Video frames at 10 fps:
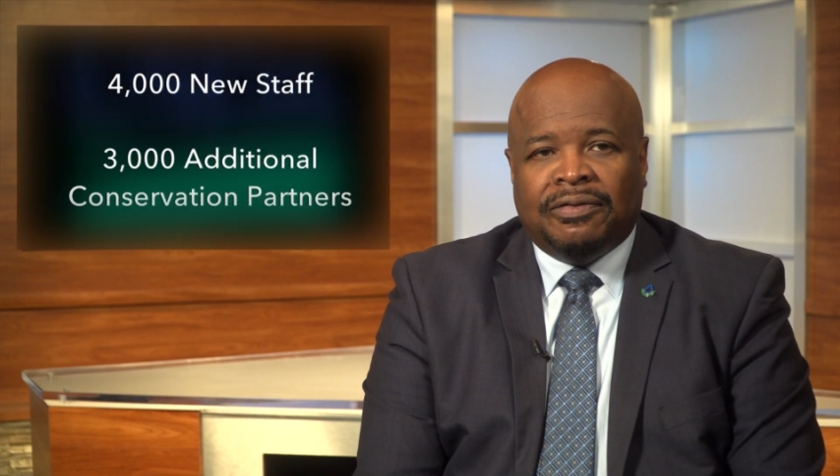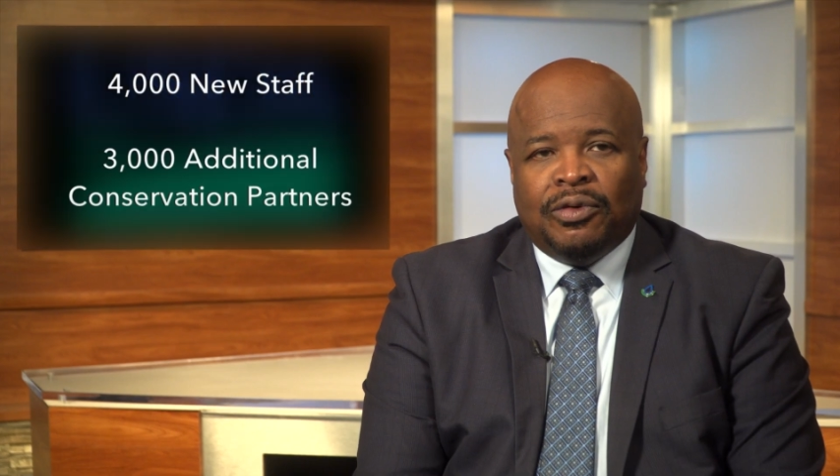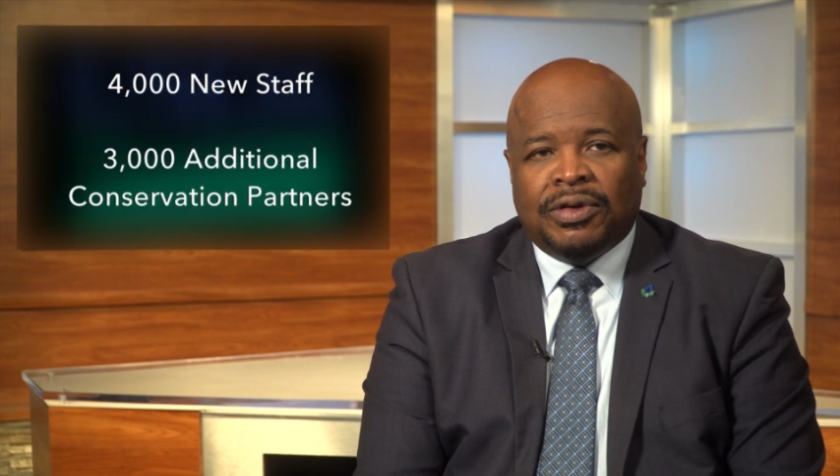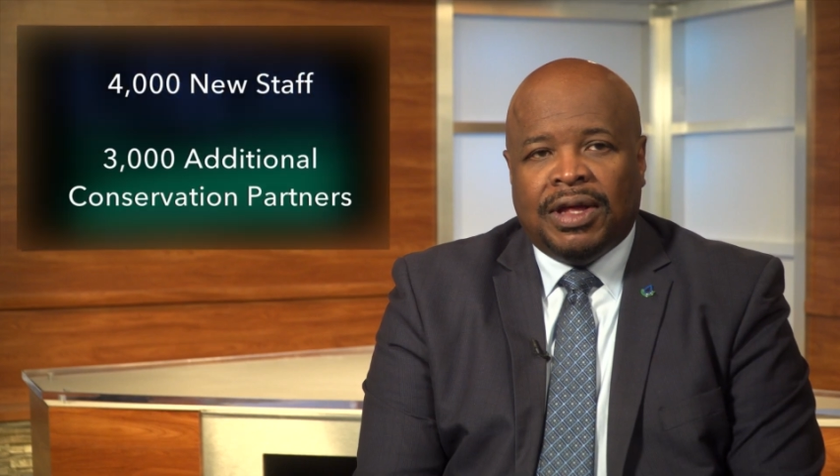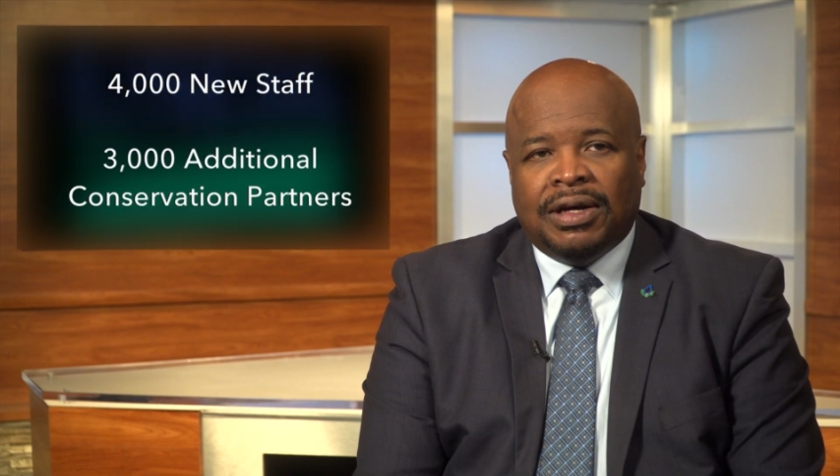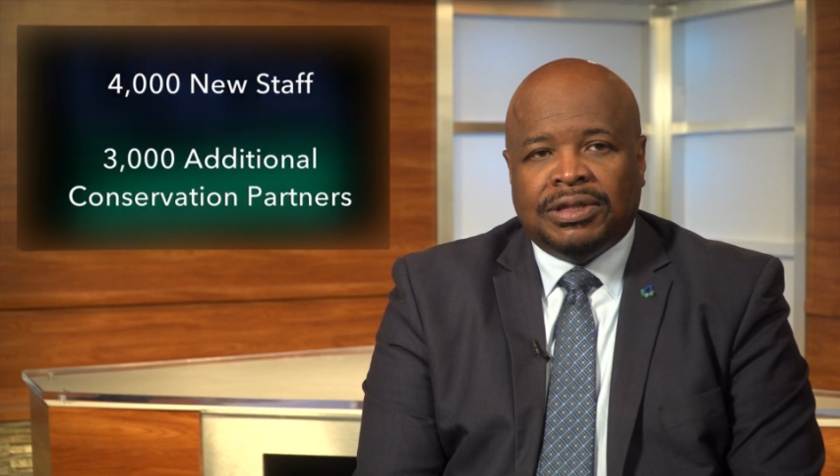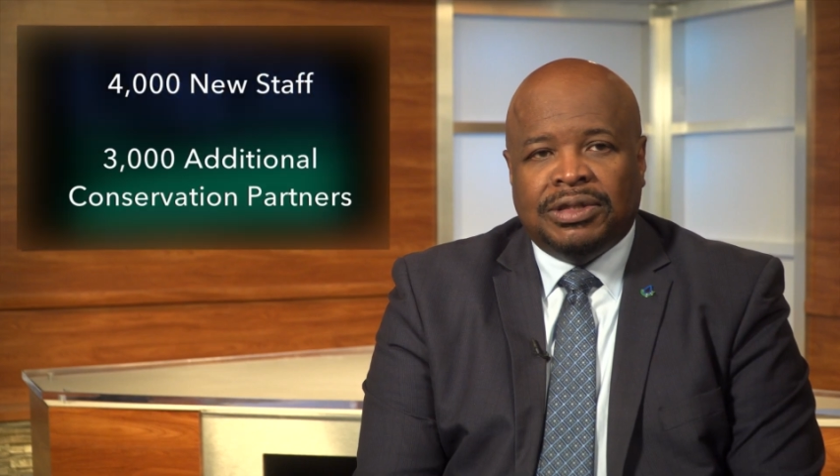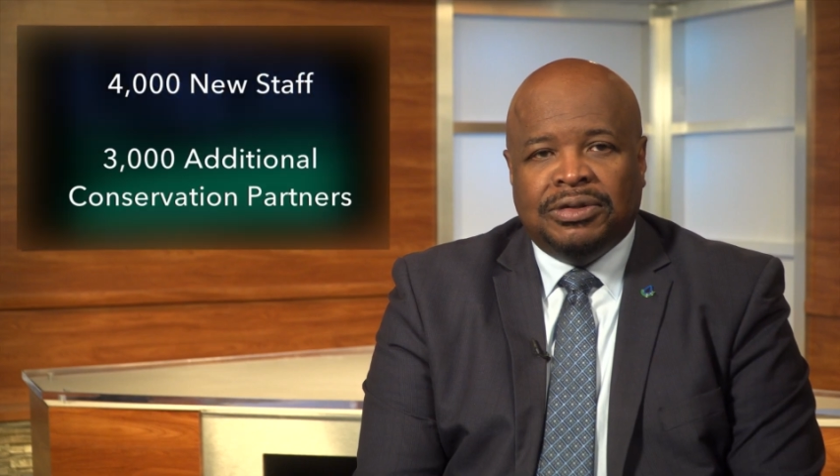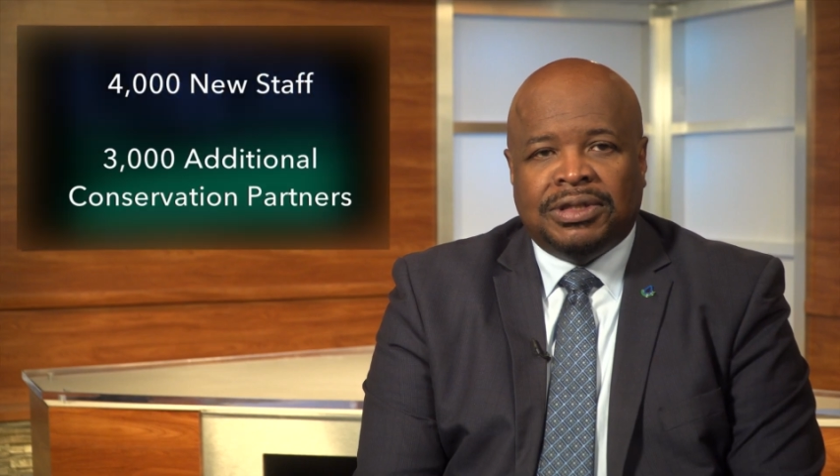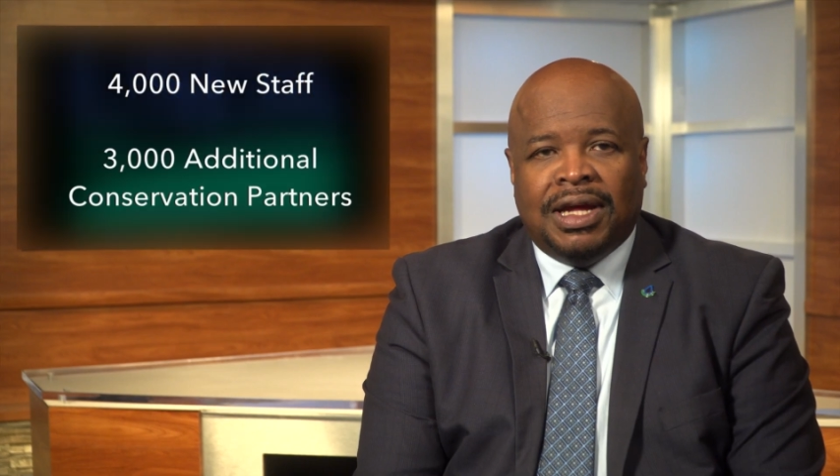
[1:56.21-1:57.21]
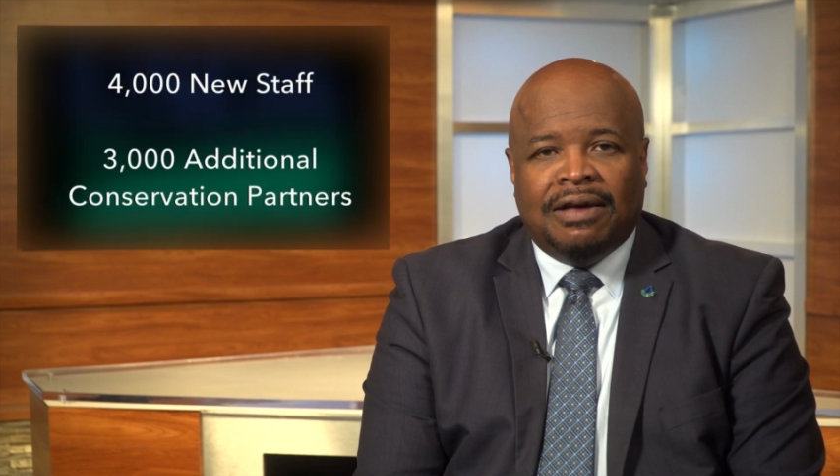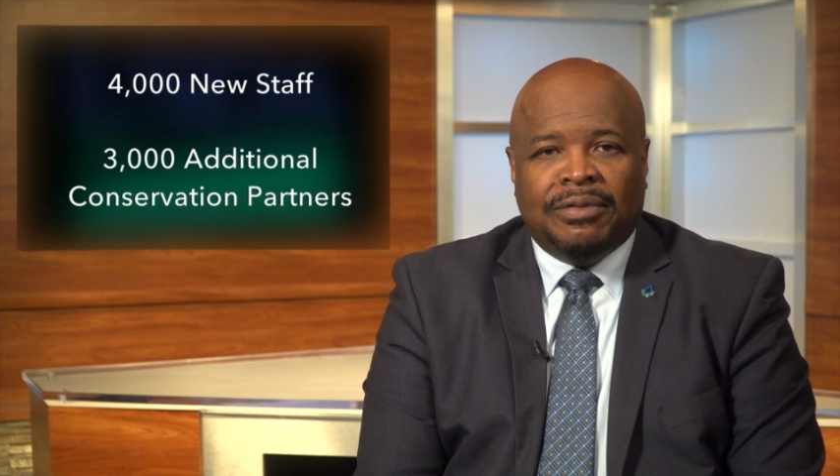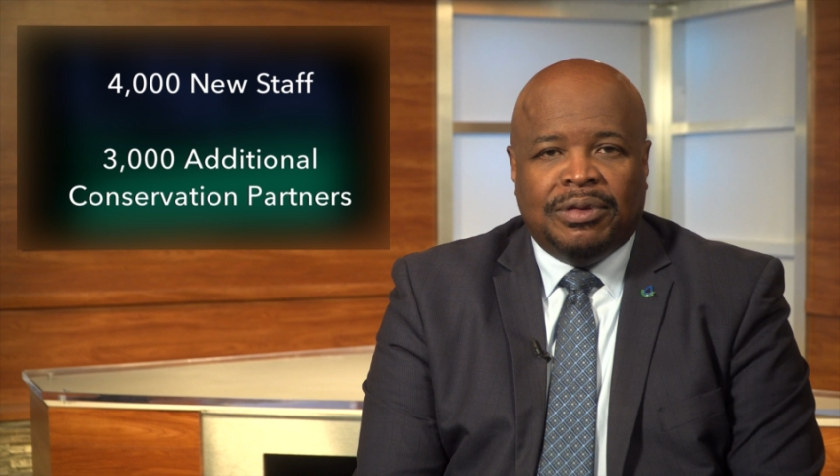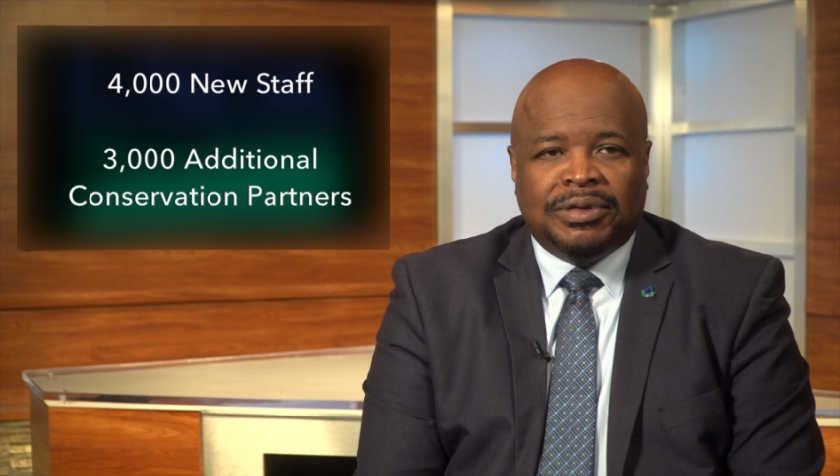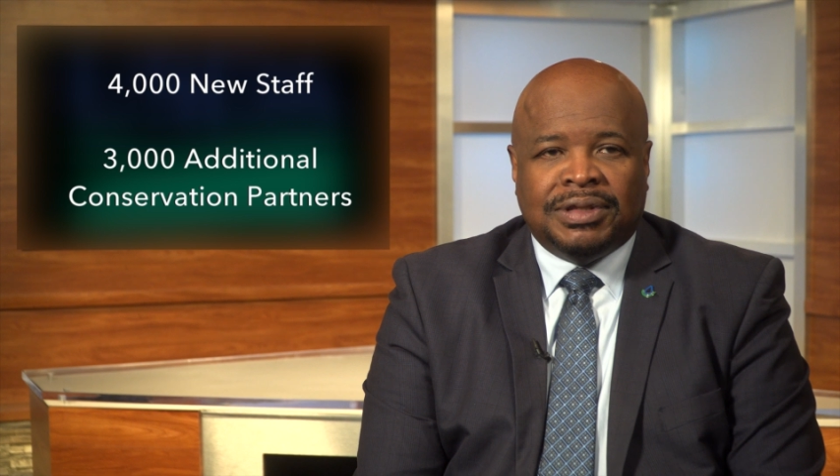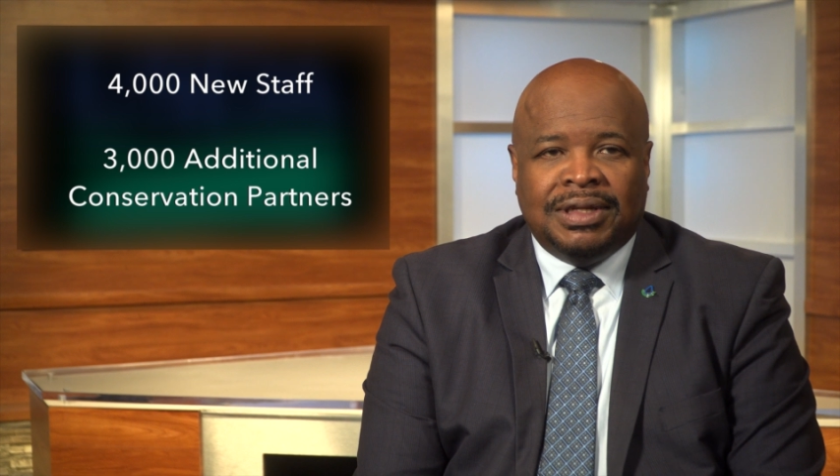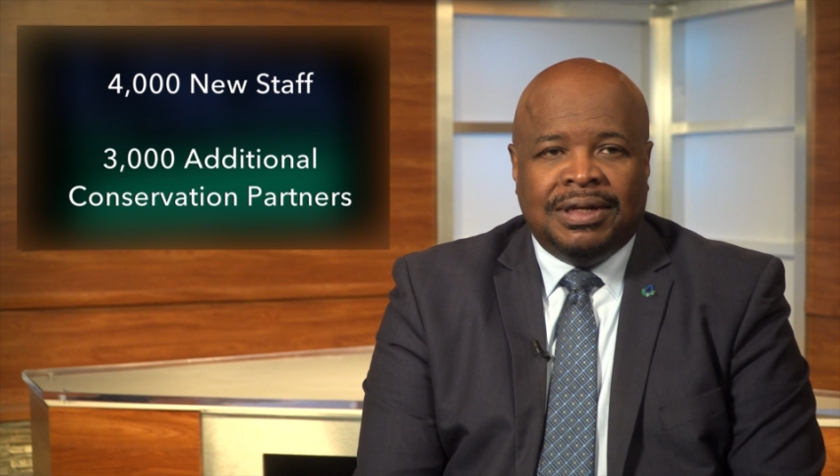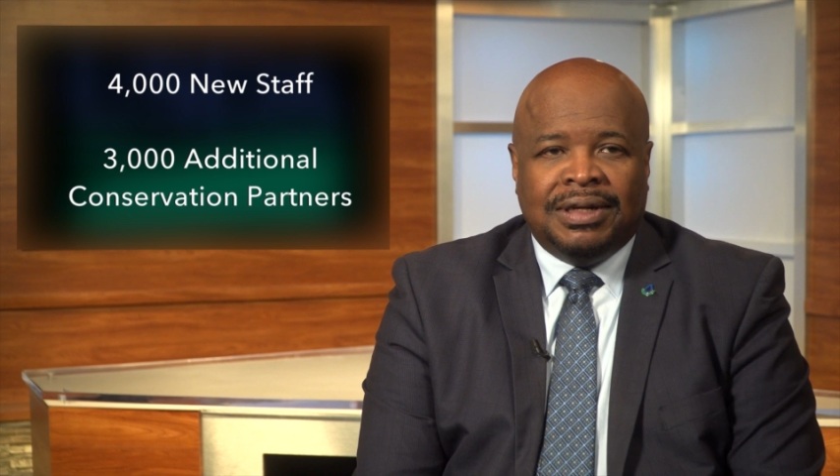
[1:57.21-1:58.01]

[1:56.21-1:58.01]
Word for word: to 4,000 new staff members,